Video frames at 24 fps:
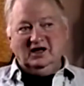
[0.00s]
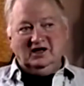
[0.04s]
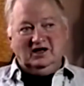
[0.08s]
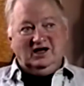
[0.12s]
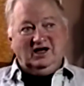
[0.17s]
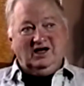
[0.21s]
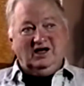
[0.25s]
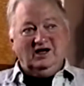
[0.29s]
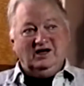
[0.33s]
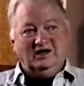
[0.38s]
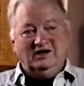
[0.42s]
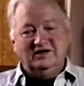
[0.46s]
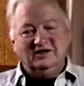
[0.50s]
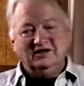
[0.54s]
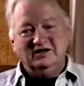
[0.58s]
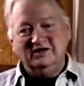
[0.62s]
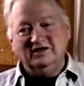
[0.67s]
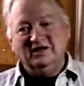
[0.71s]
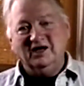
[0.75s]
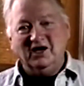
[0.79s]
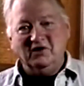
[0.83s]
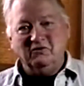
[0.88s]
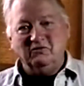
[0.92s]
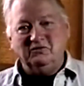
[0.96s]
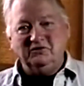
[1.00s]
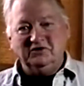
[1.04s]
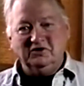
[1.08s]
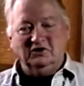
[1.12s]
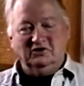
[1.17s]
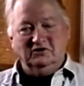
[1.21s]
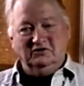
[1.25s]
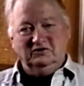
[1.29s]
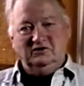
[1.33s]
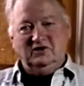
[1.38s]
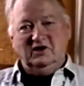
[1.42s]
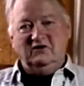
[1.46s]

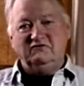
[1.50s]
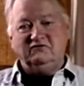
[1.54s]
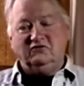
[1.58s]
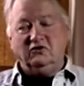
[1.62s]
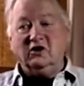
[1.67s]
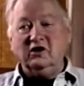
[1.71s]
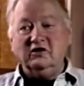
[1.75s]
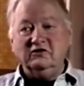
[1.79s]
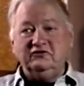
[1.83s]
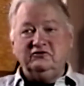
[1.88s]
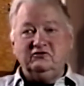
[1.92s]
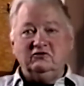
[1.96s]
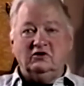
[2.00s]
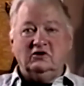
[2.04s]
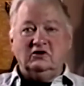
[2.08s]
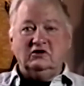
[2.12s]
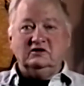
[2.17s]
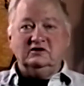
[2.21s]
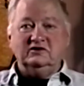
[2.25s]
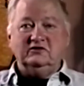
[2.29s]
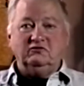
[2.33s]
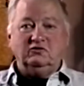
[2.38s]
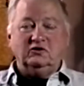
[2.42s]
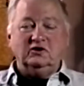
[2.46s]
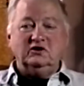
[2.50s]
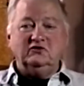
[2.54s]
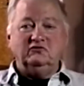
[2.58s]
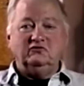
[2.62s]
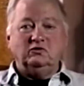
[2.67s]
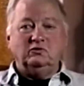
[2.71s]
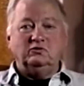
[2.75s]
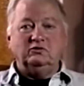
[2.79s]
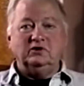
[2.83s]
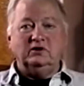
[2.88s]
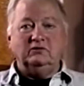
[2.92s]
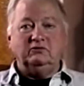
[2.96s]
I've gone through all this
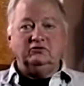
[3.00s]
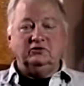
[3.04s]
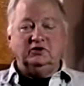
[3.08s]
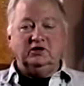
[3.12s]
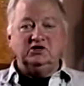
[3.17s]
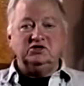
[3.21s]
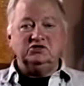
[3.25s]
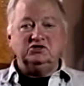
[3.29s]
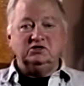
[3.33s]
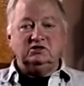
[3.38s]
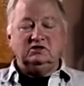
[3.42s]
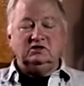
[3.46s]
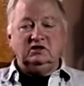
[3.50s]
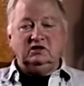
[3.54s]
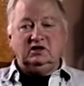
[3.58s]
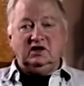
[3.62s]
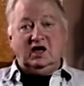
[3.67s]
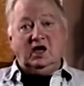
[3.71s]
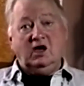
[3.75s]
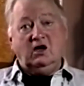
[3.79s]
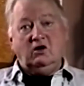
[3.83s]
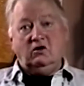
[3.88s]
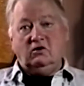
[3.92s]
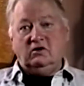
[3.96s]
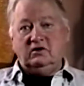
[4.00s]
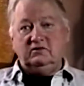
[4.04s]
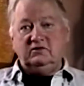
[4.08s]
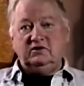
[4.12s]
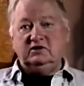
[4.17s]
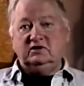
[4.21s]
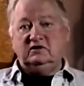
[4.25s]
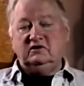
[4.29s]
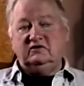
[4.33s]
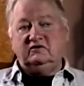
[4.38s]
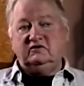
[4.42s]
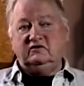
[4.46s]
wonderful preparation and now
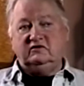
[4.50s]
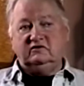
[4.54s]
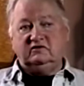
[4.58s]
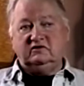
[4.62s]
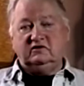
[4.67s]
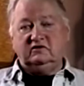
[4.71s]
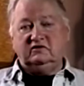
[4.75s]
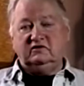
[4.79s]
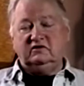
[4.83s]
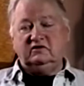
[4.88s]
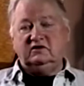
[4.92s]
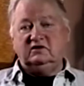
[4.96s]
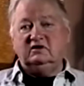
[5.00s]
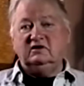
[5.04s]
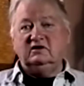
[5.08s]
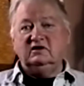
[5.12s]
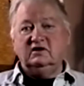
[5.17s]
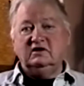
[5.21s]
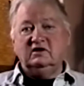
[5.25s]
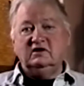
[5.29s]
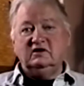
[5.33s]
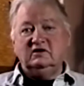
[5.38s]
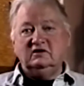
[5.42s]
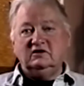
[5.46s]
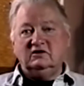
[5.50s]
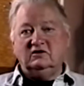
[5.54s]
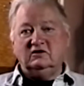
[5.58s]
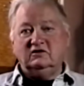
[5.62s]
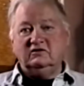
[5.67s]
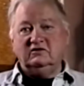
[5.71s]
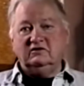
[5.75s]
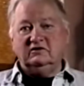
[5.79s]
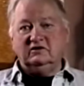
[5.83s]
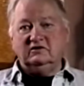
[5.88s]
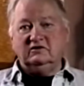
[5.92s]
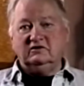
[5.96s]
this is just the
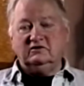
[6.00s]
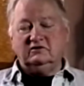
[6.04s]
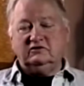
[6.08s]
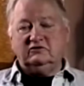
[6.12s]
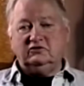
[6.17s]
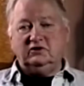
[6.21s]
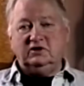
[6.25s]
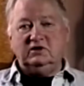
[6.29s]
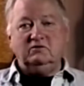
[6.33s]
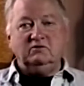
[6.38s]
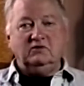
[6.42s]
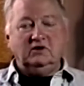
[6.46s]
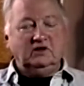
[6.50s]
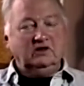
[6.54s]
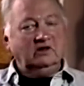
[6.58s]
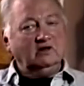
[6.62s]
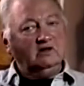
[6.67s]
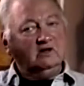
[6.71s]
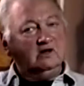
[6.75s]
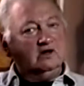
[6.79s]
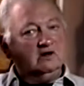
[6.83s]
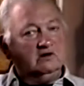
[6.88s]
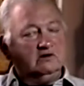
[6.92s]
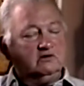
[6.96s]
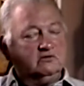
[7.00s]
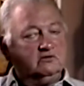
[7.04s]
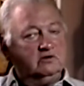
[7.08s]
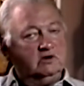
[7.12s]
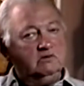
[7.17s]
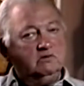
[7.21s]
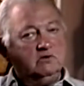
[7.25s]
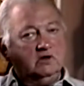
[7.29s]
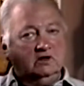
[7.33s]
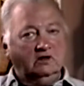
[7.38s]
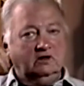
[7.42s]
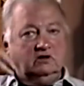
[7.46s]
the cream
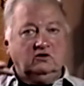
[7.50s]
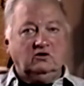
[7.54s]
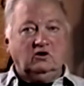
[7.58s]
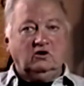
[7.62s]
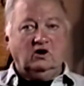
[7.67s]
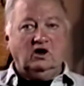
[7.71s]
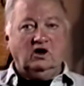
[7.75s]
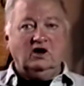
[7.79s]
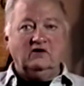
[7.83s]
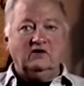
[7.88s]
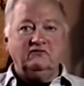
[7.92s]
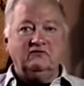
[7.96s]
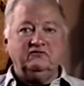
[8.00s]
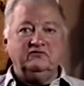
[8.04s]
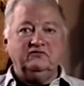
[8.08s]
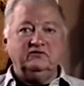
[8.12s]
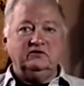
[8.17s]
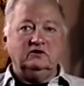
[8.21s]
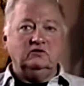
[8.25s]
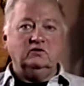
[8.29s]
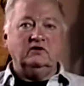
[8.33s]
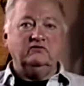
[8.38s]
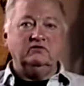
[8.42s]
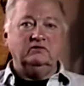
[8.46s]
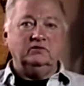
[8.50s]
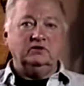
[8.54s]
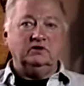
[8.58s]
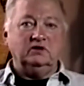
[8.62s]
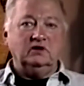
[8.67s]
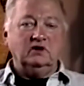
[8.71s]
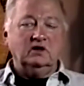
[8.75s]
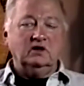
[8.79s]
on the coffee or whatever.